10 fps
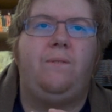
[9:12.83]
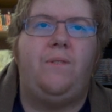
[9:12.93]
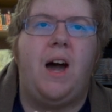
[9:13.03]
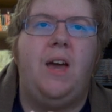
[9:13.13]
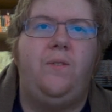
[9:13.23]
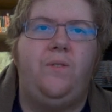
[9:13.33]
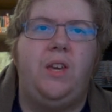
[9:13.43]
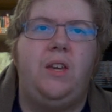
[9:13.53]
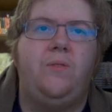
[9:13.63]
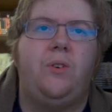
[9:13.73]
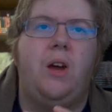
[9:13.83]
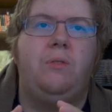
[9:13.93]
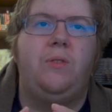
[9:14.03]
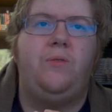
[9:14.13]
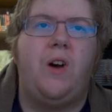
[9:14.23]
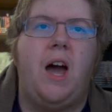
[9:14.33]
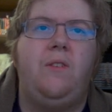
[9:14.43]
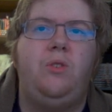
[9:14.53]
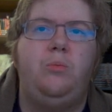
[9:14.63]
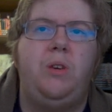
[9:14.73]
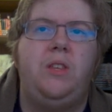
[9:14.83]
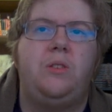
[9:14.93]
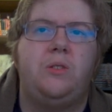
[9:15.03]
5 feet for every 5 you beat